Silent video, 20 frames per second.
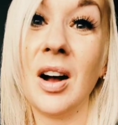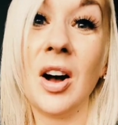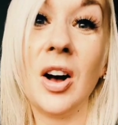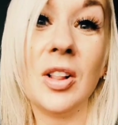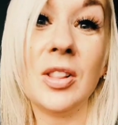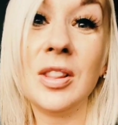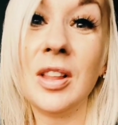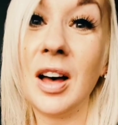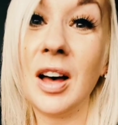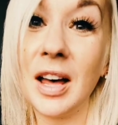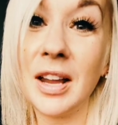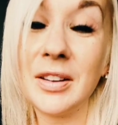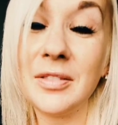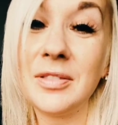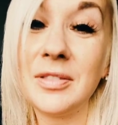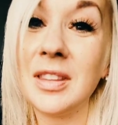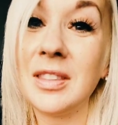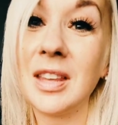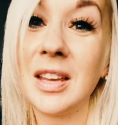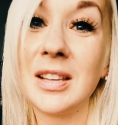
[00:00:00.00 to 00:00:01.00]
A lot of
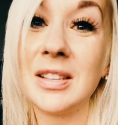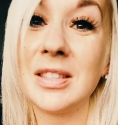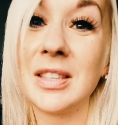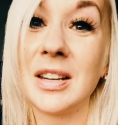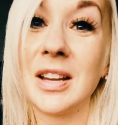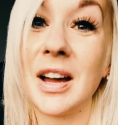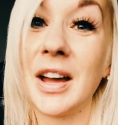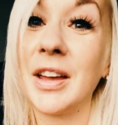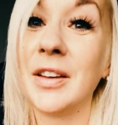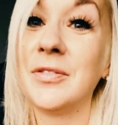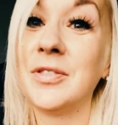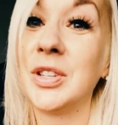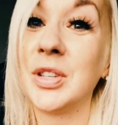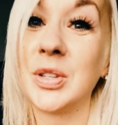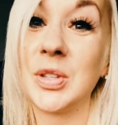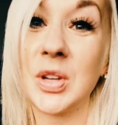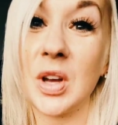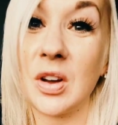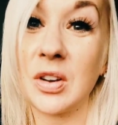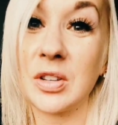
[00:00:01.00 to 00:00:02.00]
the things that I have
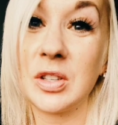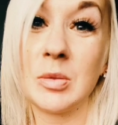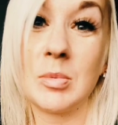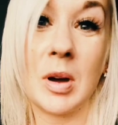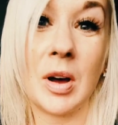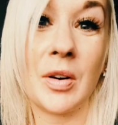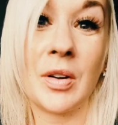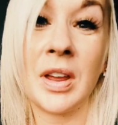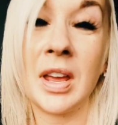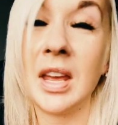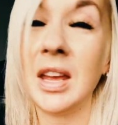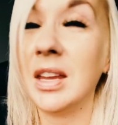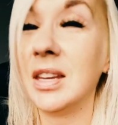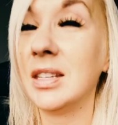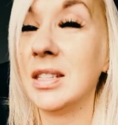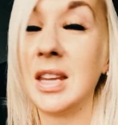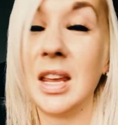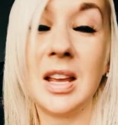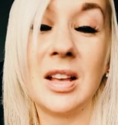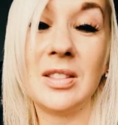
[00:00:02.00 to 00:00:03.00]
just talked about
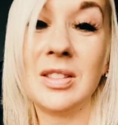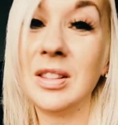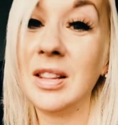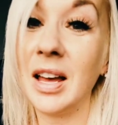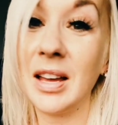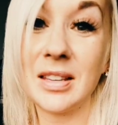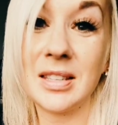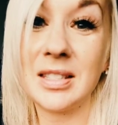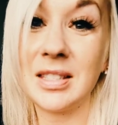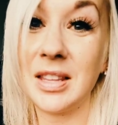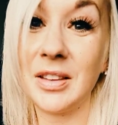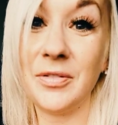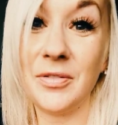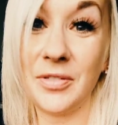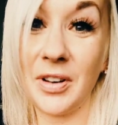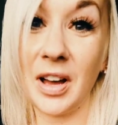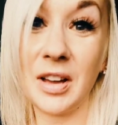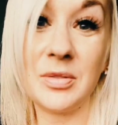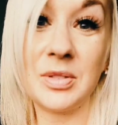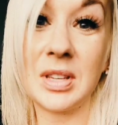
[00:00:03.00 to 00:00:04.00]
take less than
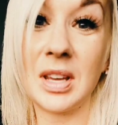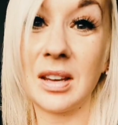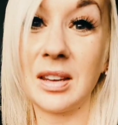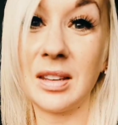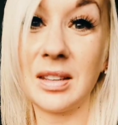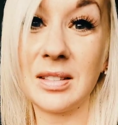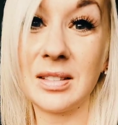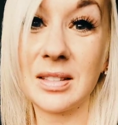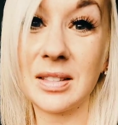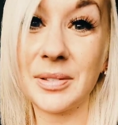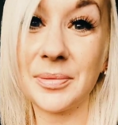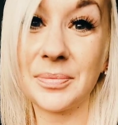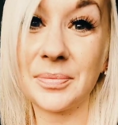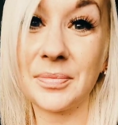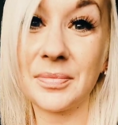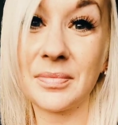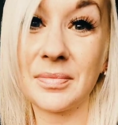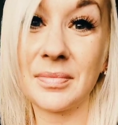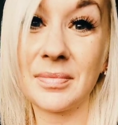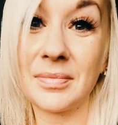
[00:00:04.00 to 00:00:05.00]
5 seconds,
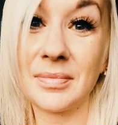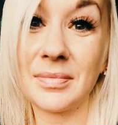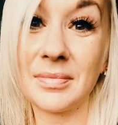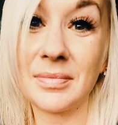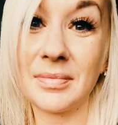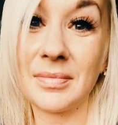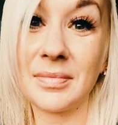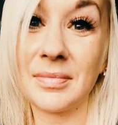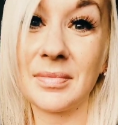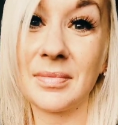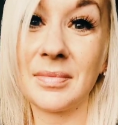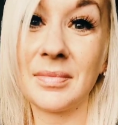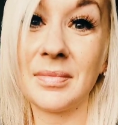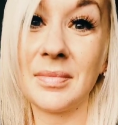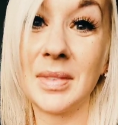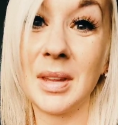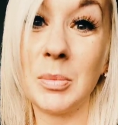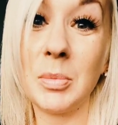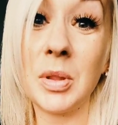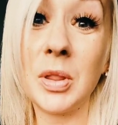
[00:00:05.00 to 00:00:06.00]

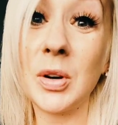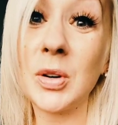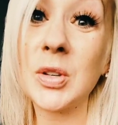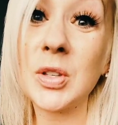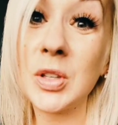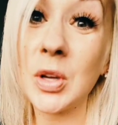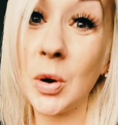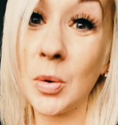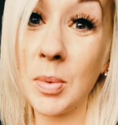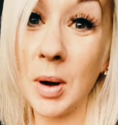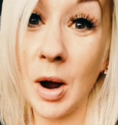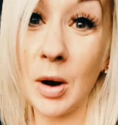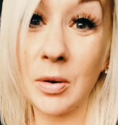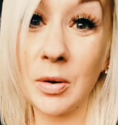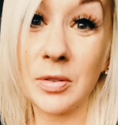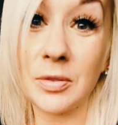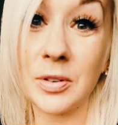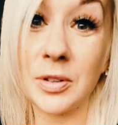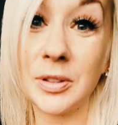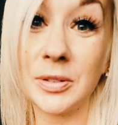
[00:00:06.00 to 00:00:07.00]
but they're so
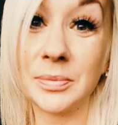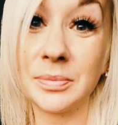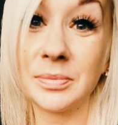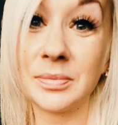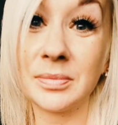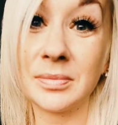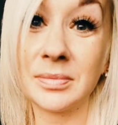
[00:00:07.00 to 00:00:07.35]
powerful.